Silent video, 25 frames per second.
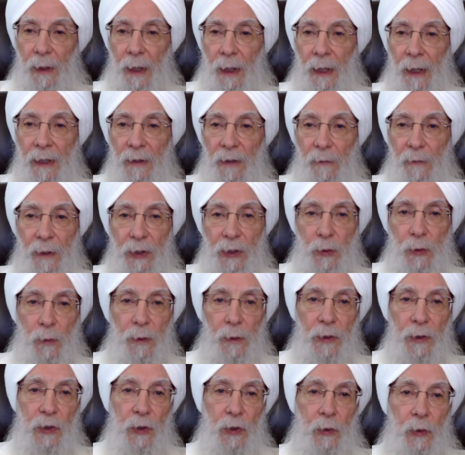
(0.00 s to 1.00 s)

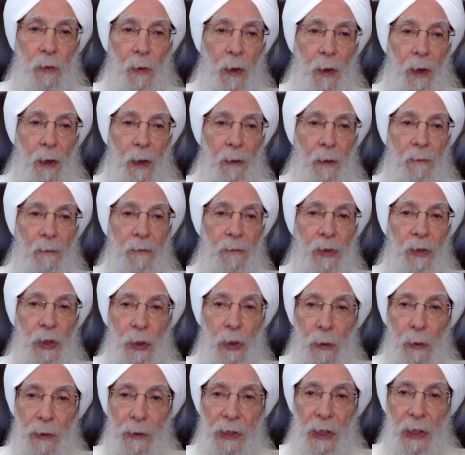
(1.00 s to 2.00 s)
individuals who are
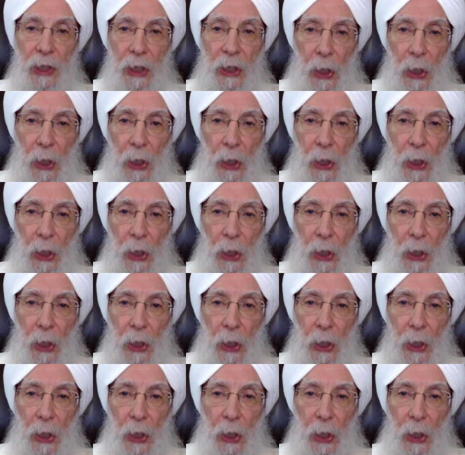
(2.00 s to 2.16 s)
using